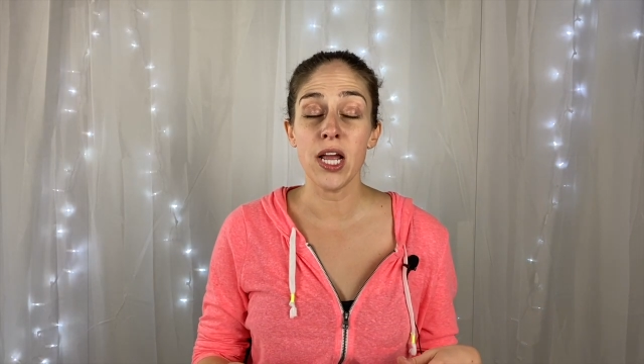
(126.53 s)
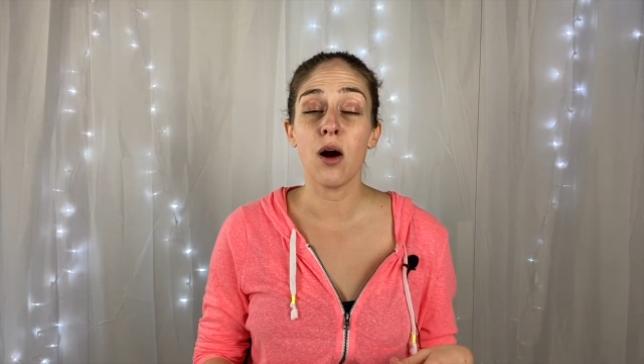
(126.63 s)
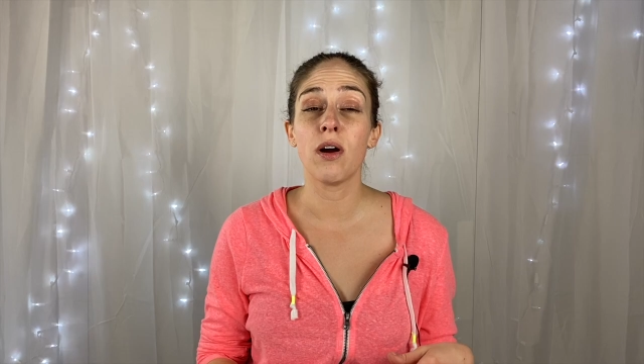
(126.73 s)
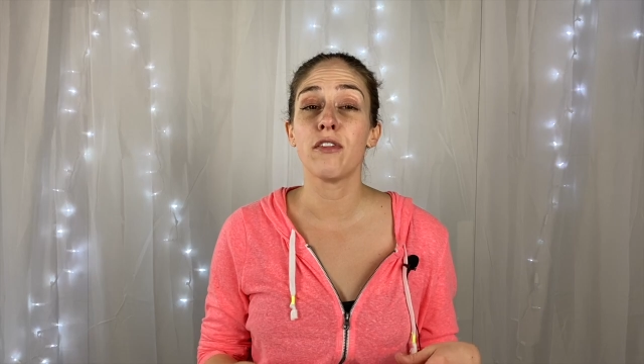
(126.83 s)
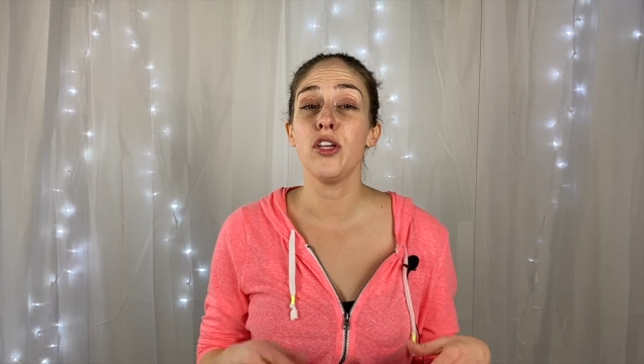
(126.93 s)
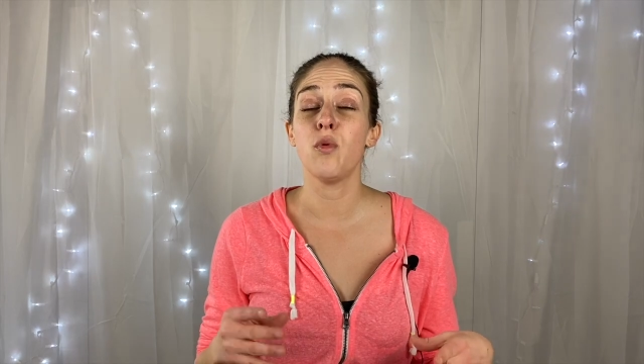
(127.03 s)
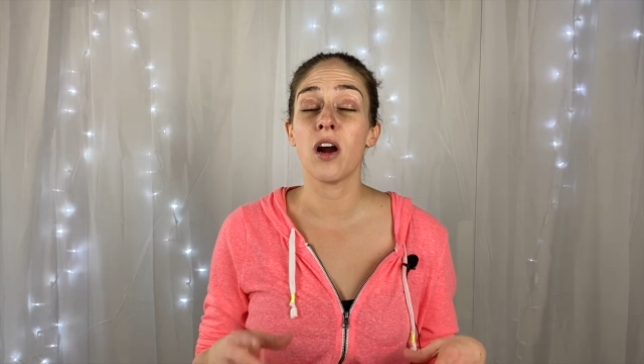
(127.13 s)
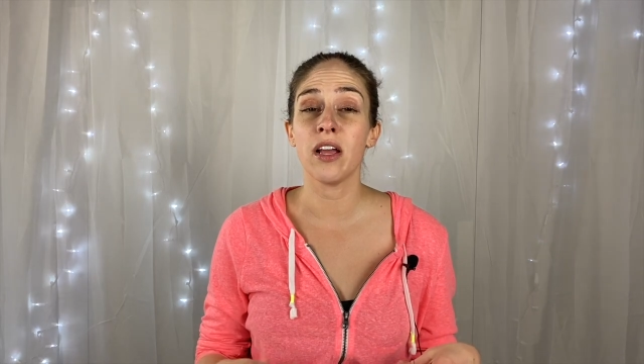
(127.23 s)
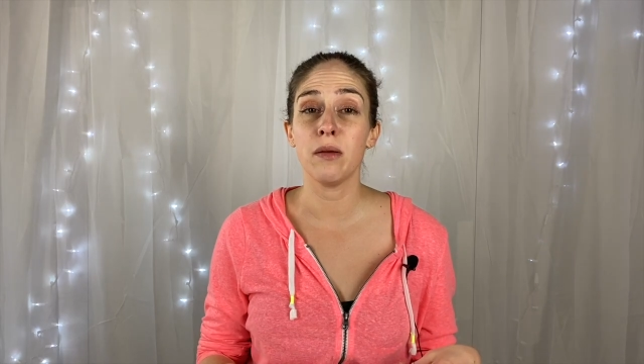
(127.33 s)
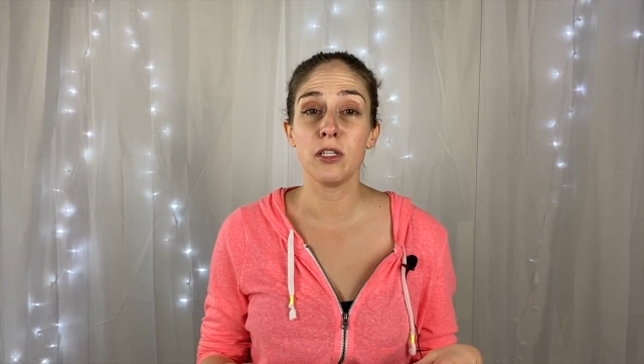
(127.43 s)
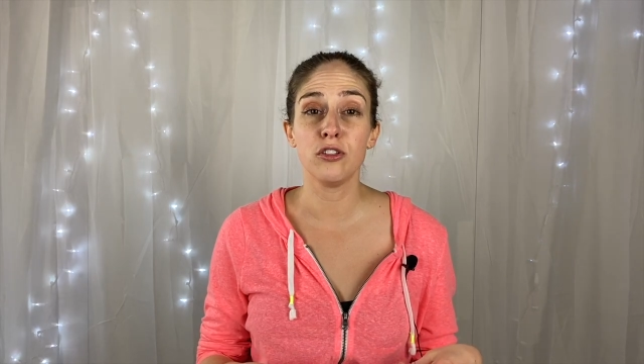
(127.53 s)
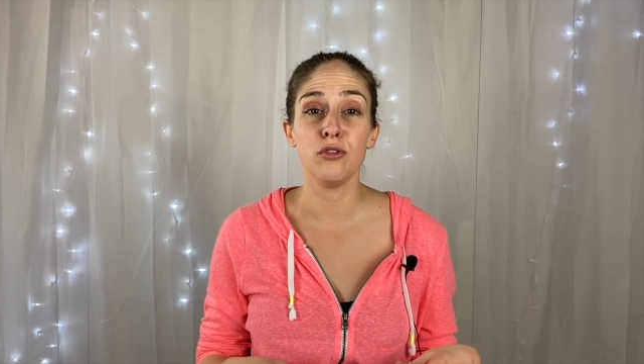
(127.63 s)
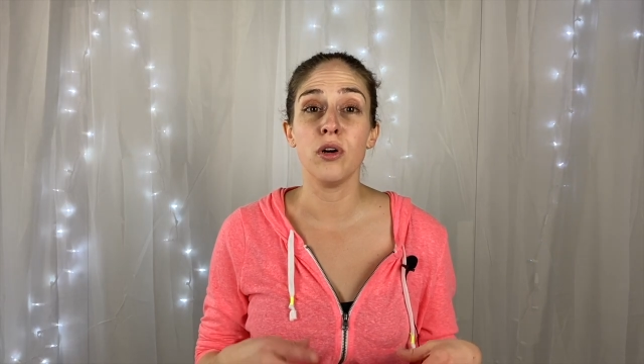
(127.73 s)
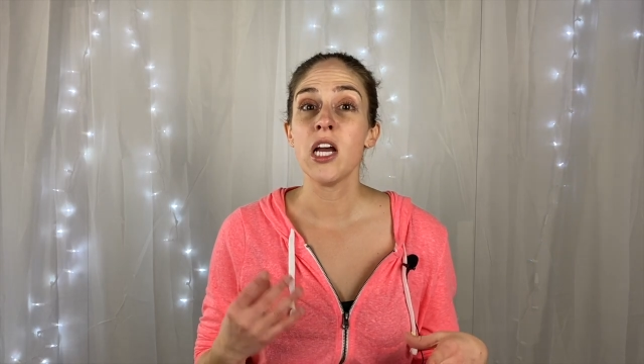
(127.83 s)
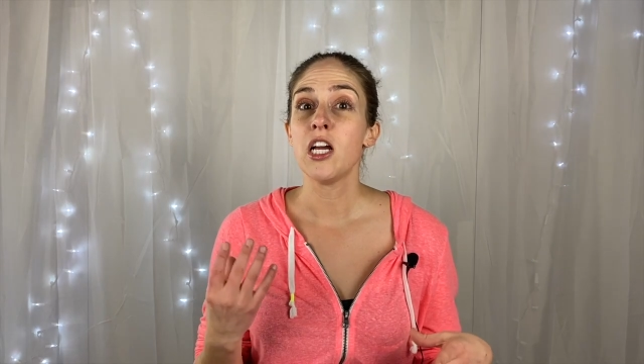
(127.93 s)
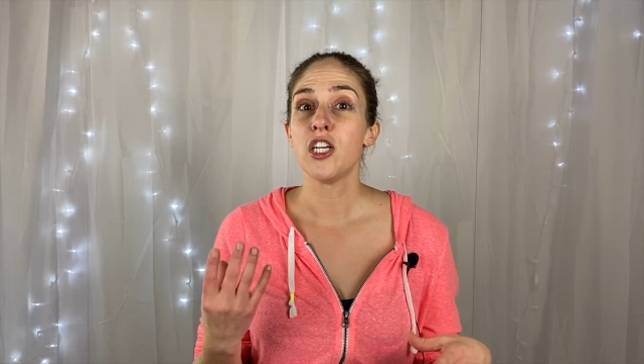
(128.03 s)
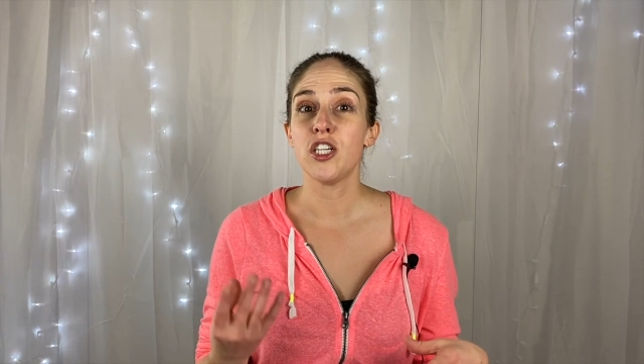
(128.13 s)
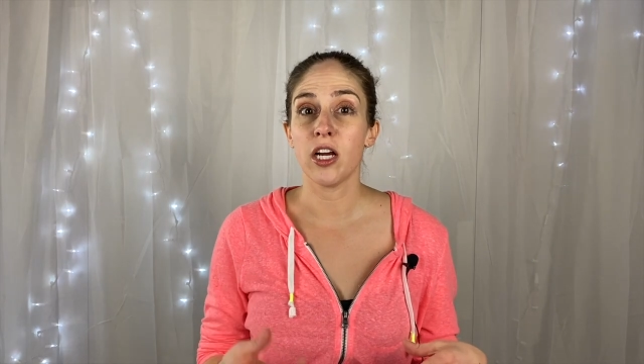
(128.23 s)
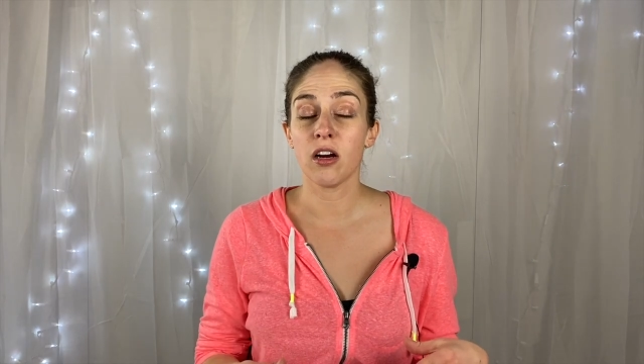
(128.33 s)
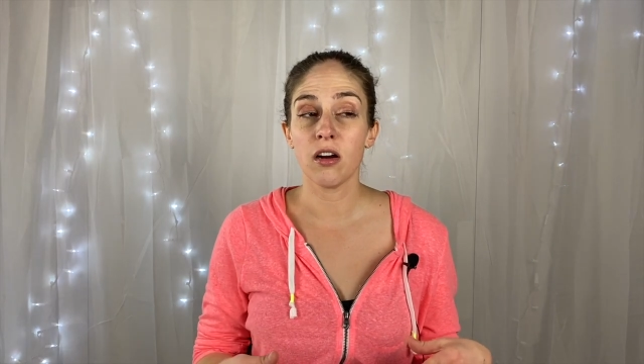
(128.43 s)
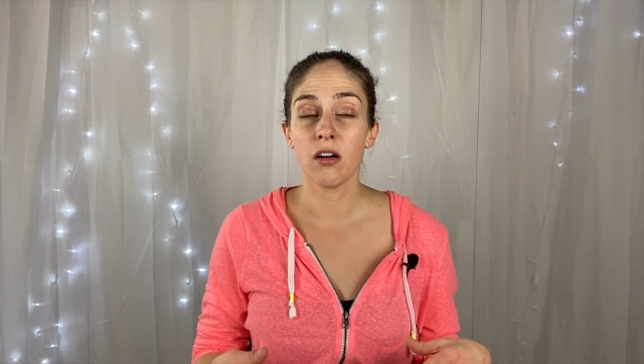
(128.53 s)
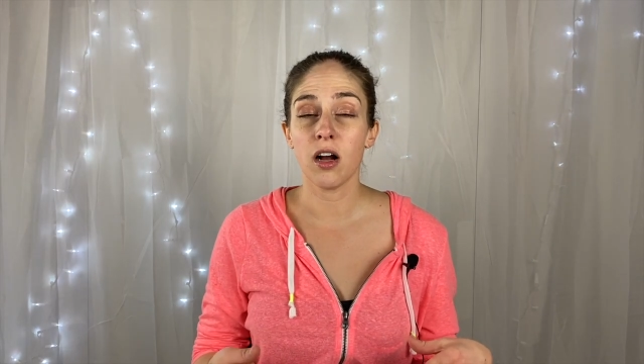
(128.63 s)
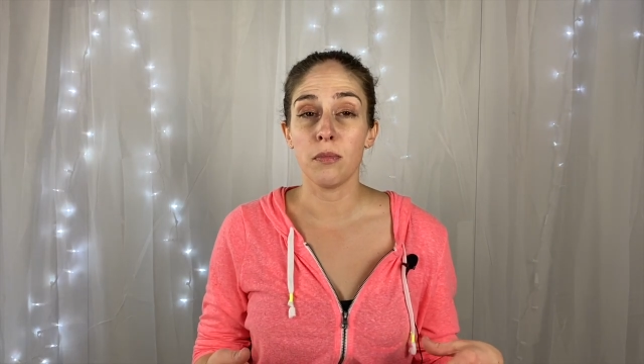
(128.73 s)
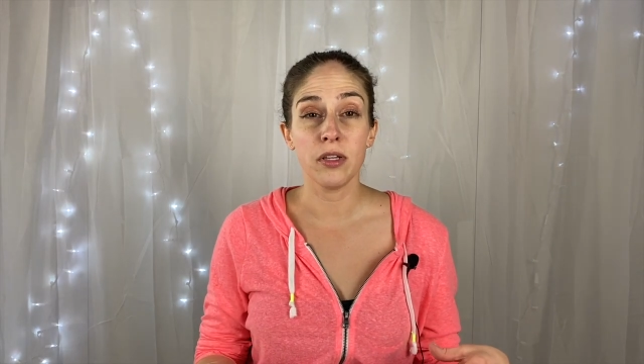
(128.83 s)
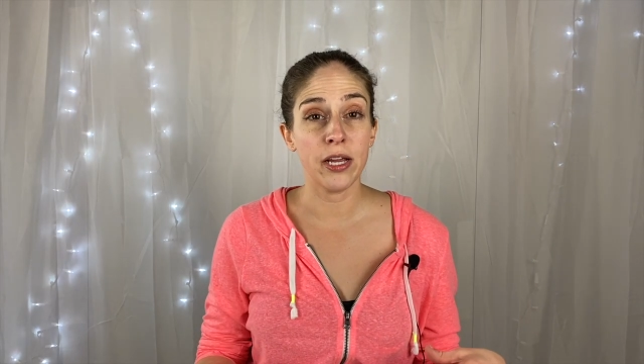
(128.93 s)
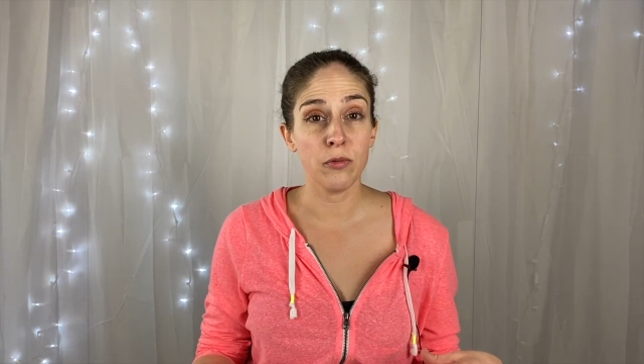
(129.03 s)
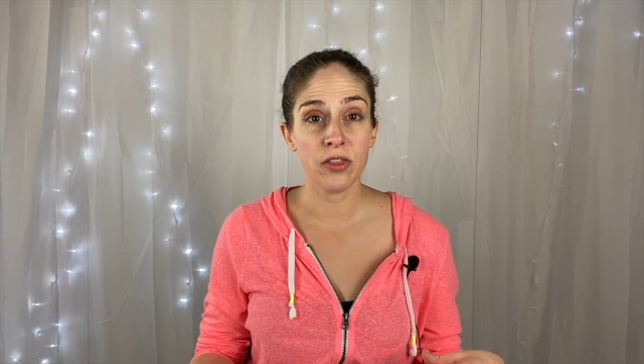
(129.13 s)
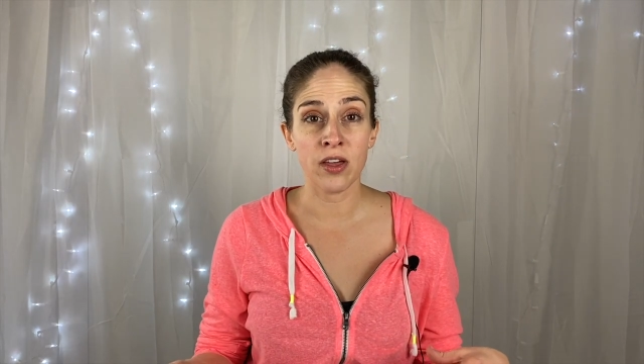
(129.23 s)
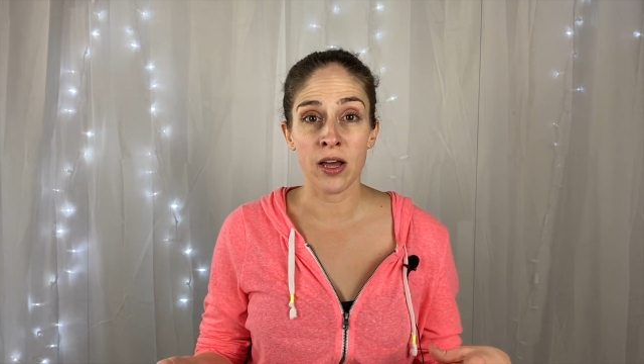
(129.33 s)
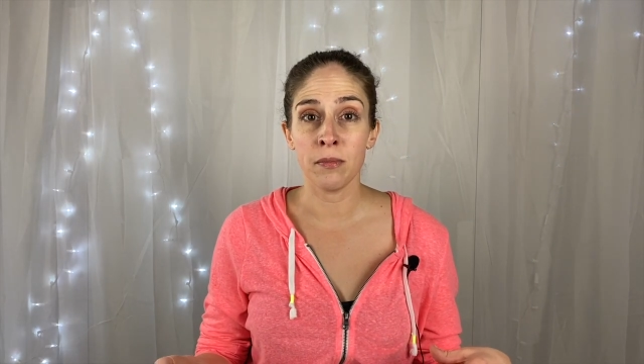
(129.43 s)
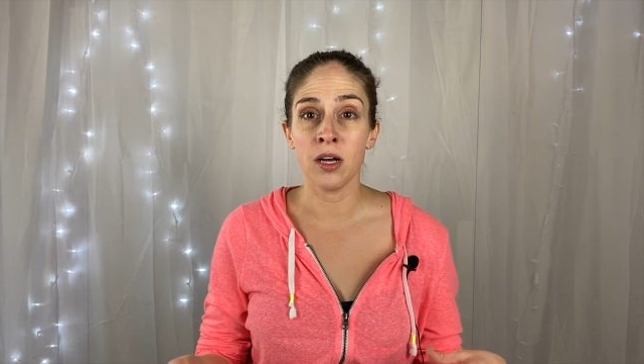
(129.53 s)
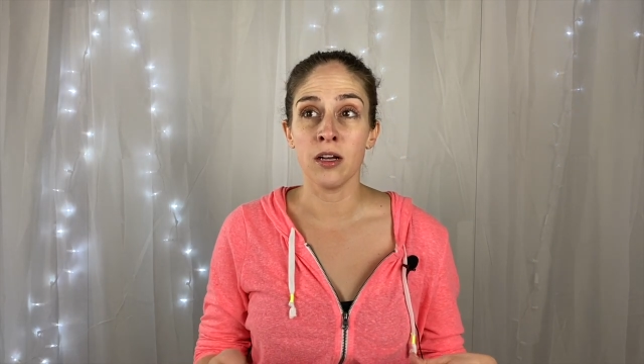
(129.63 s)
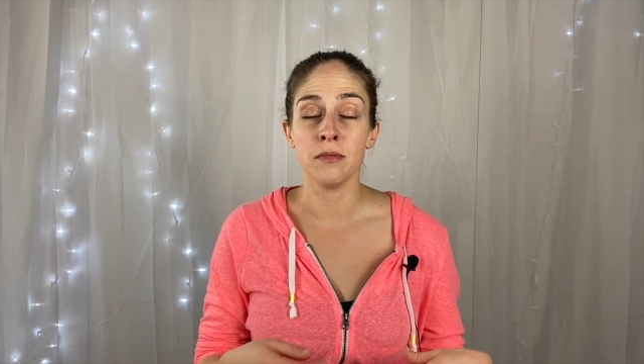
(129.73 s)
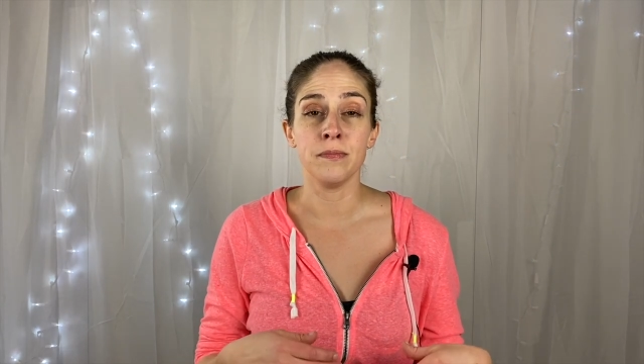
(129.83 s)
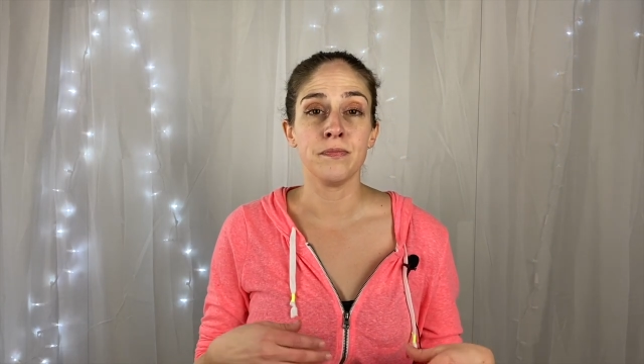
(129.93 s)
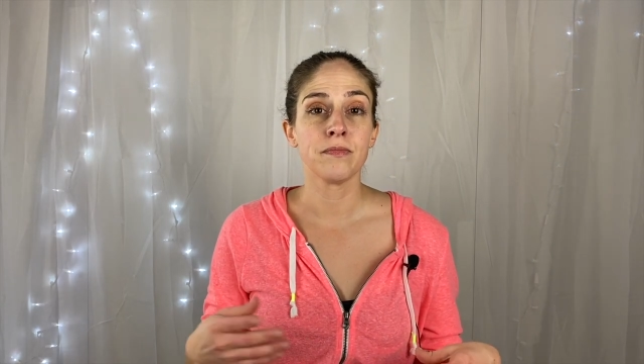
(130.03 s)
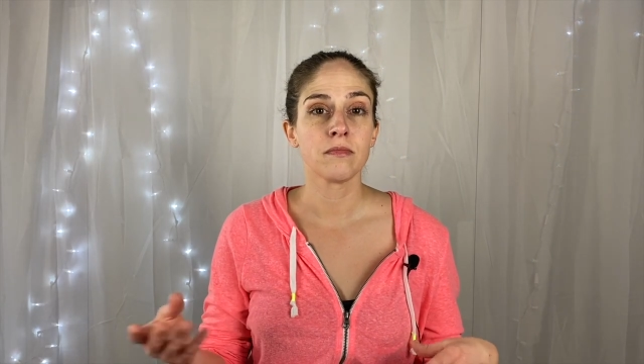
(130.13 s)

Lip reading: However, you are able to share a plate with them.